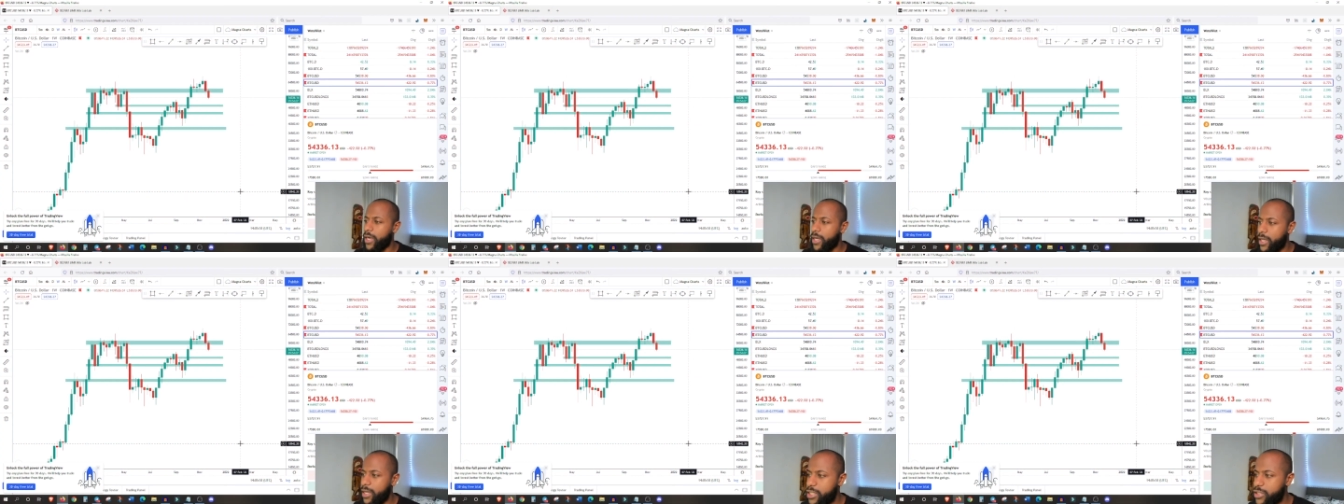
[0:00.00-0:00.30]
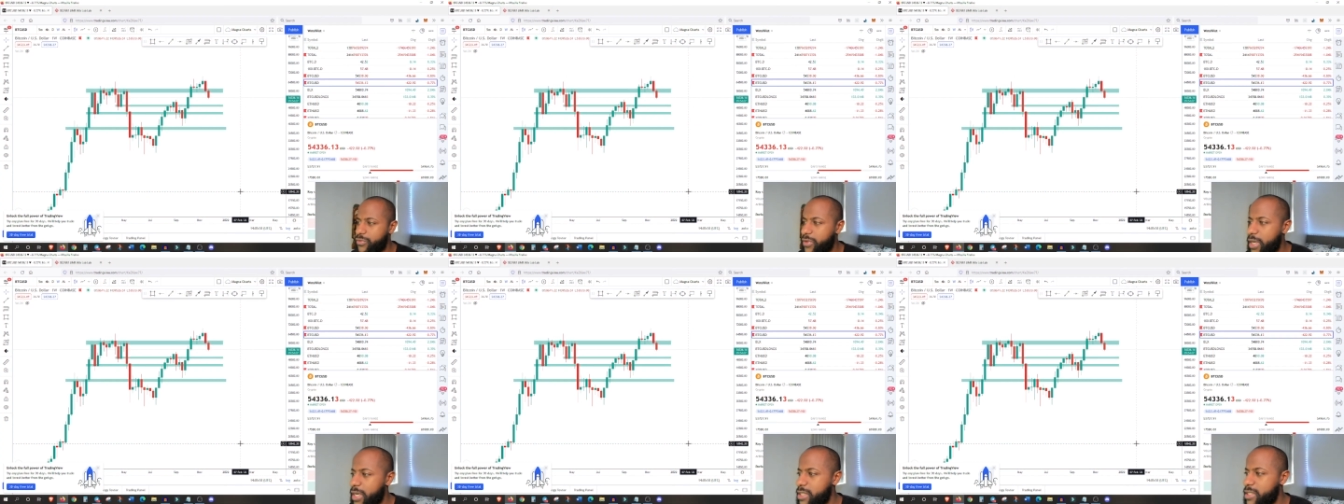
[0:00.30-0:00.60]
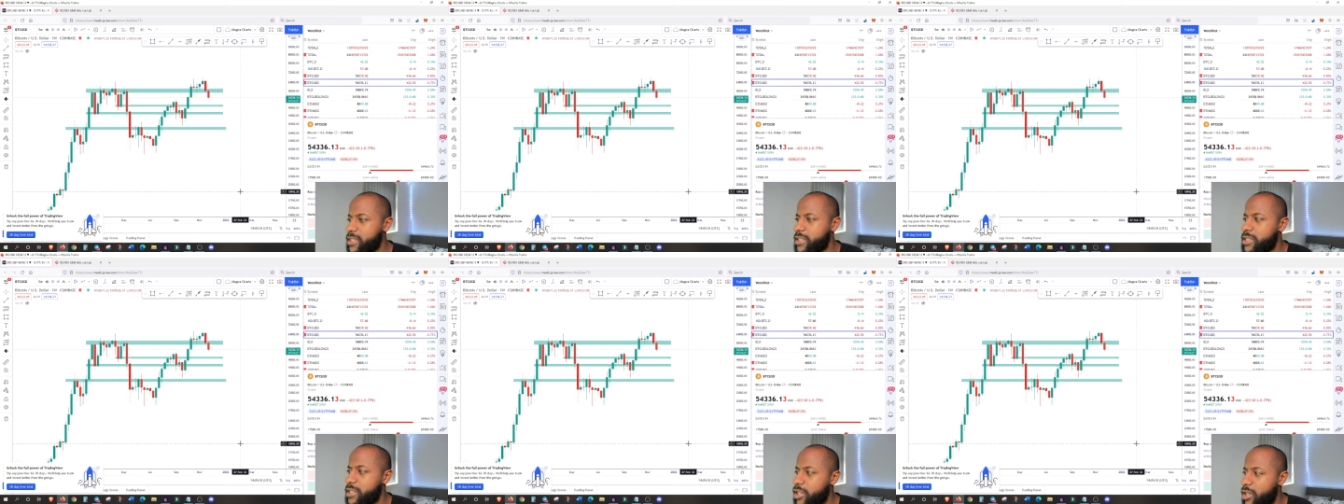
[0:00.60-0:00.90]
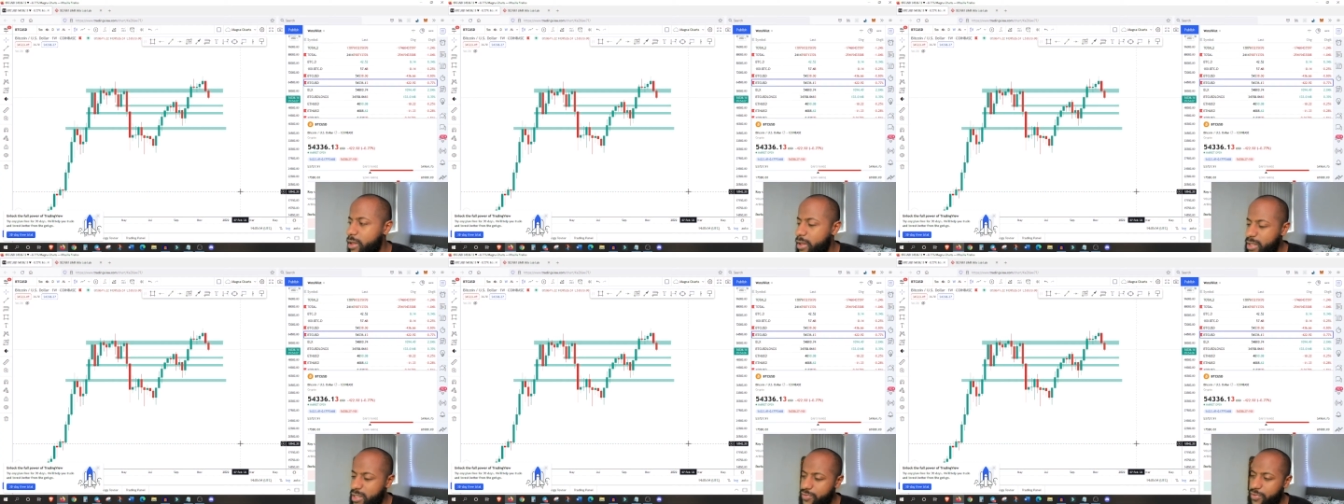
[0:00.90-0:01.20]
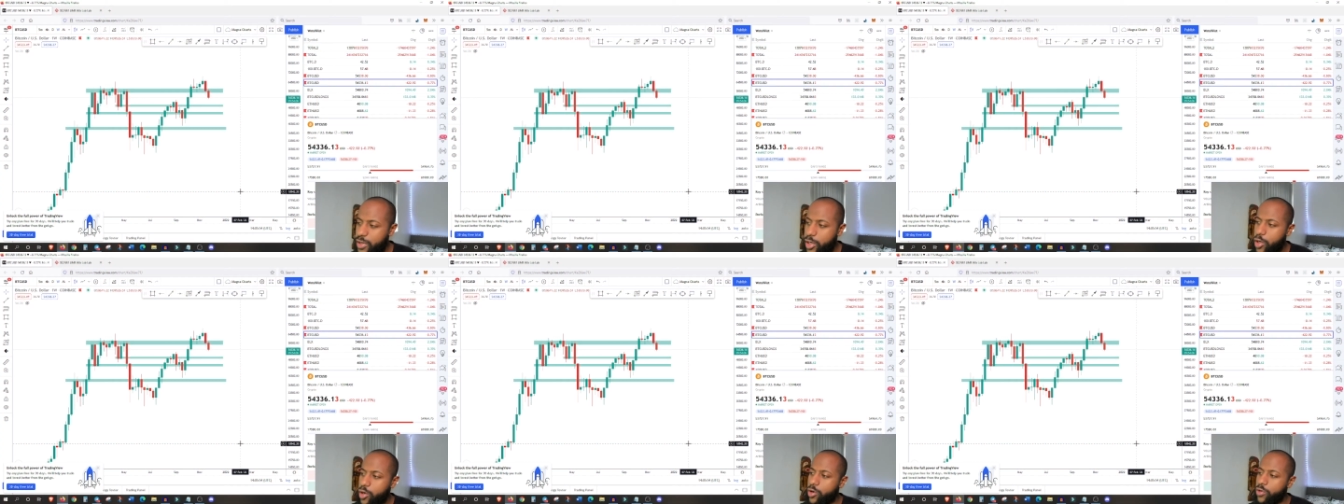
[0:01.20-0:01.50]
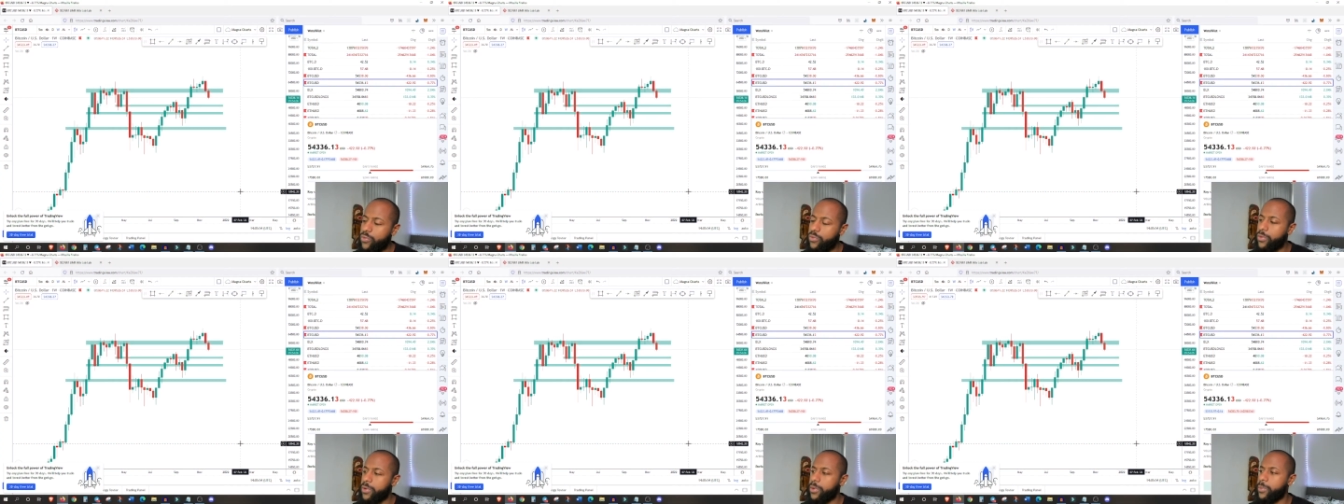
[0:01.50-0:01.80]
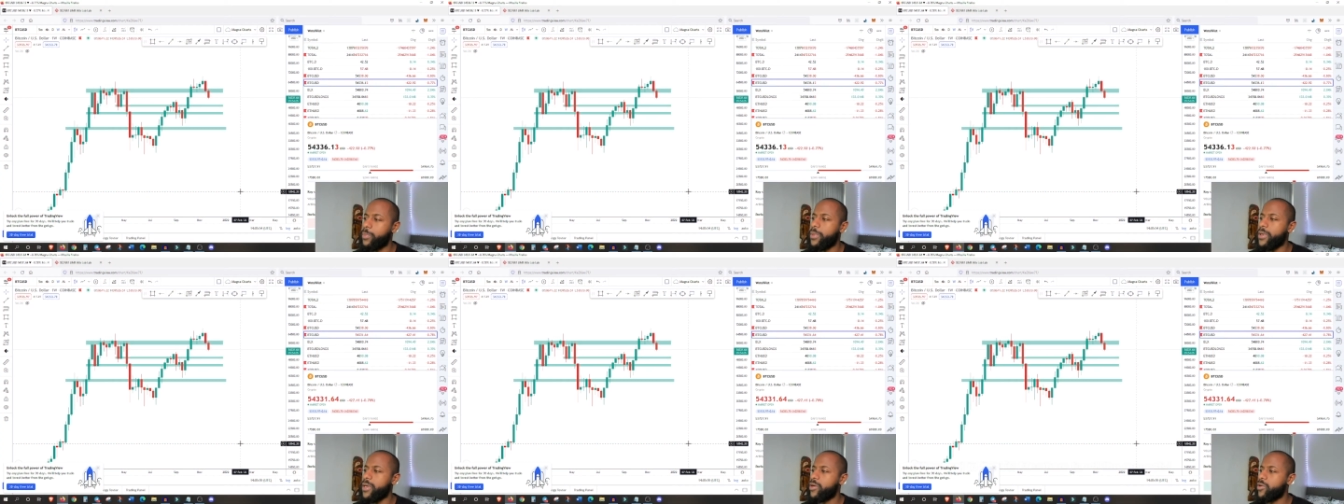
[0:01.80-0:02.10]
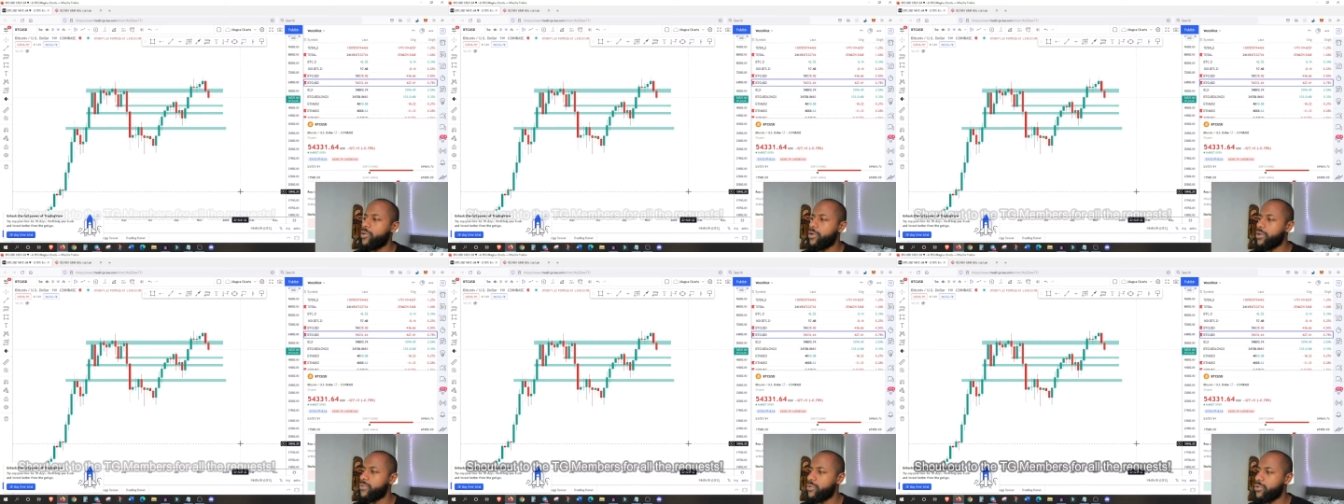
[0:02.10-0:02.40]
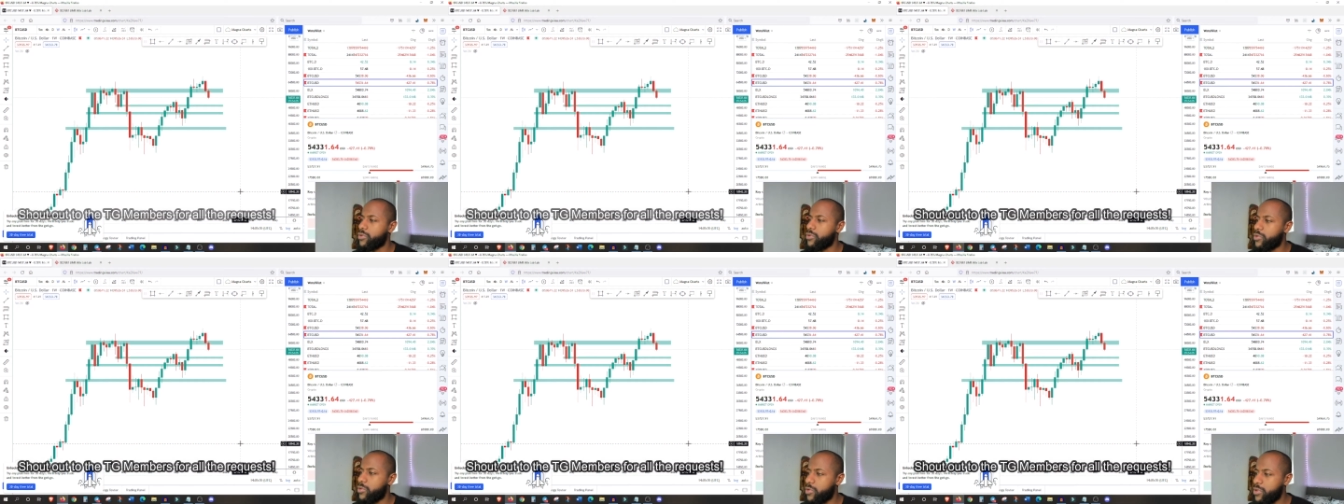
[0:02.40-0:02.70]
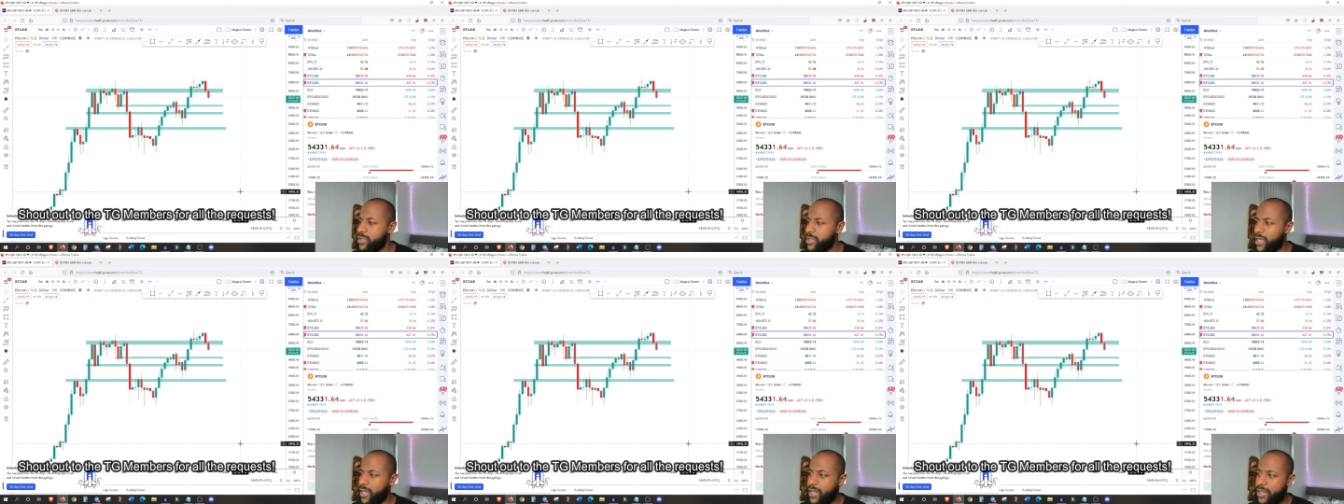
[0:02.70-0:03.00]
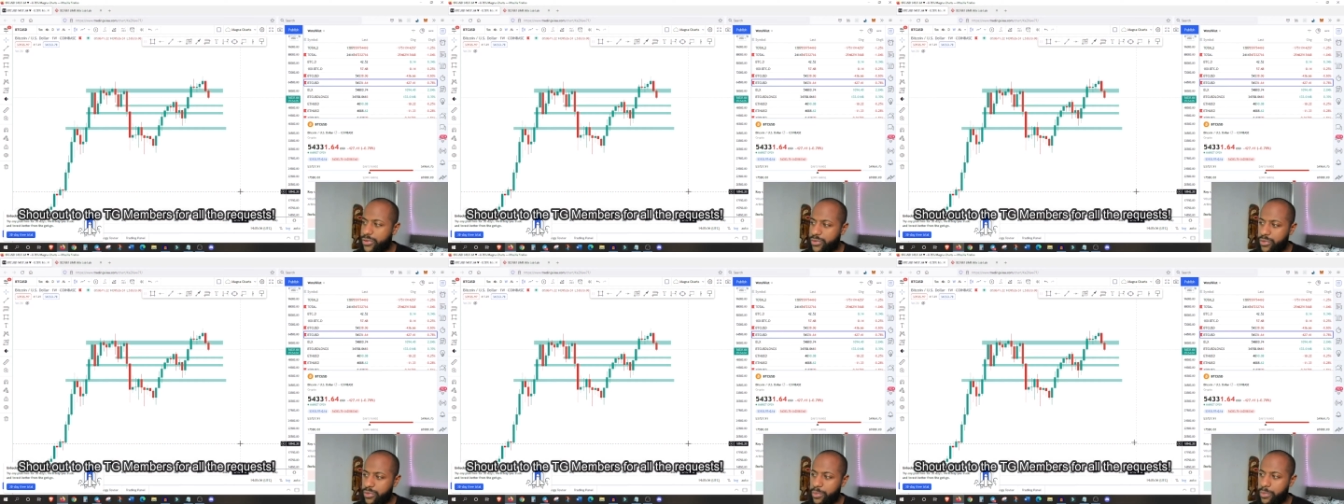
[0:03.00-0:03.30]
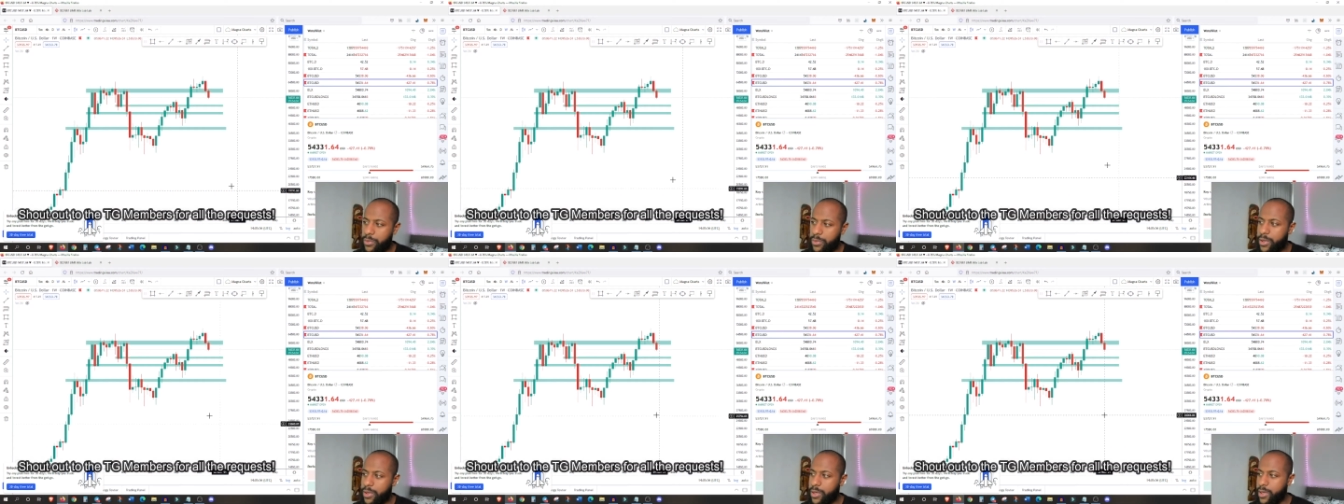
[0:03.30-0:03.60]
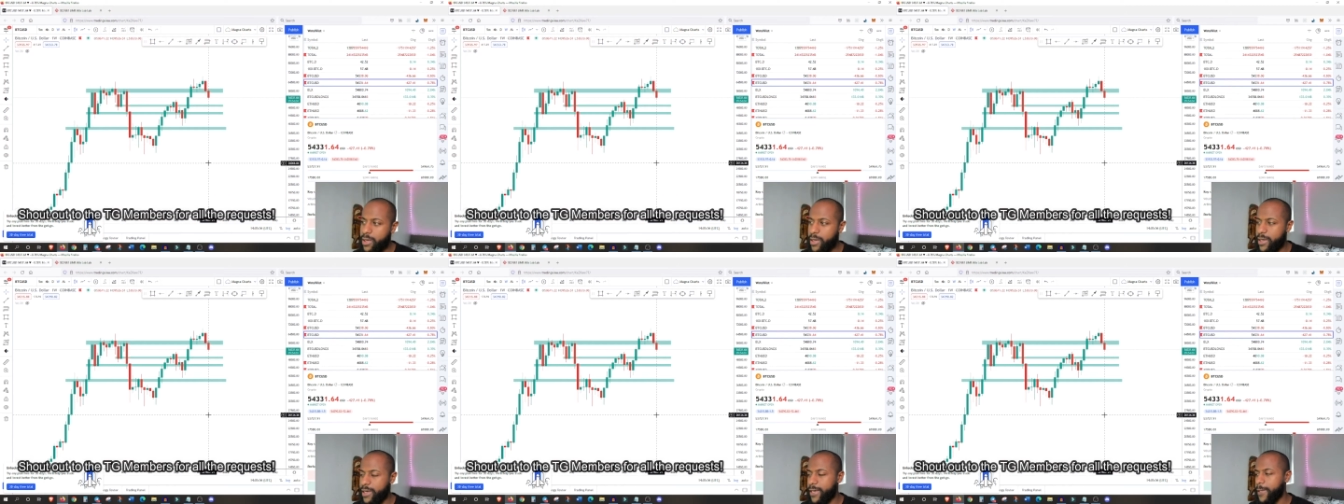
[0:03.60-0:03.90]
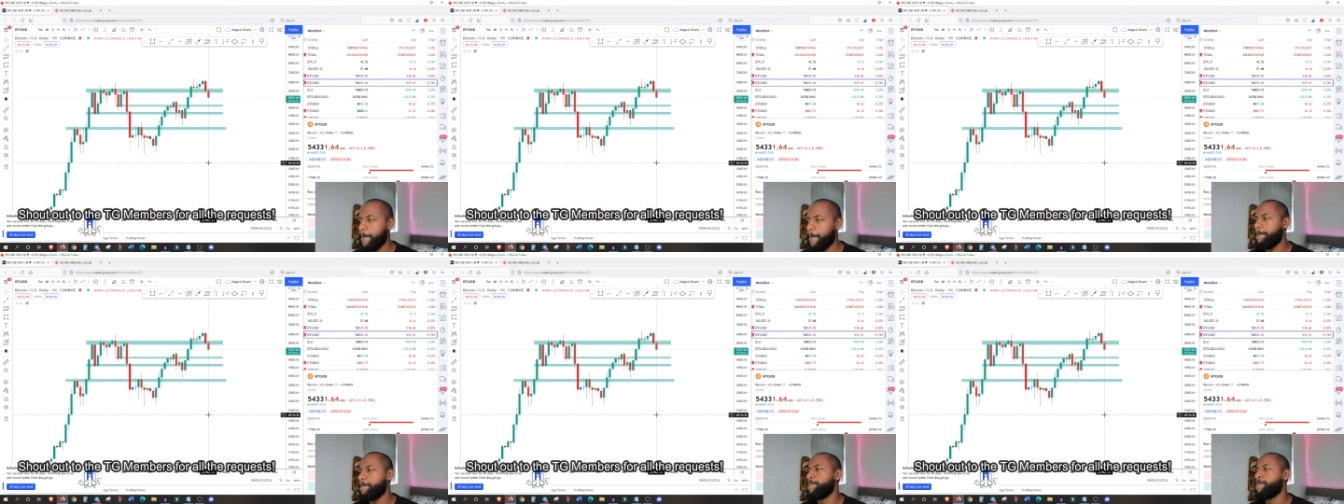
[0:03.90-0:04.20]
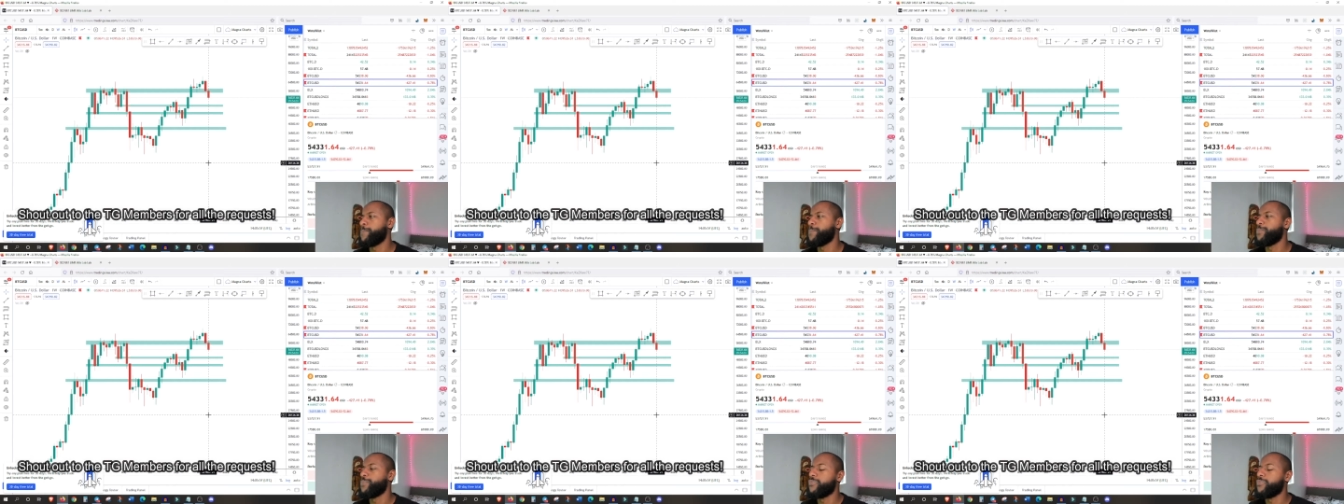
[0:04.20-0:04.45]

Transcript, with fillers: Right, let's first start this video off with Bitcoin, of course, the leader of the market.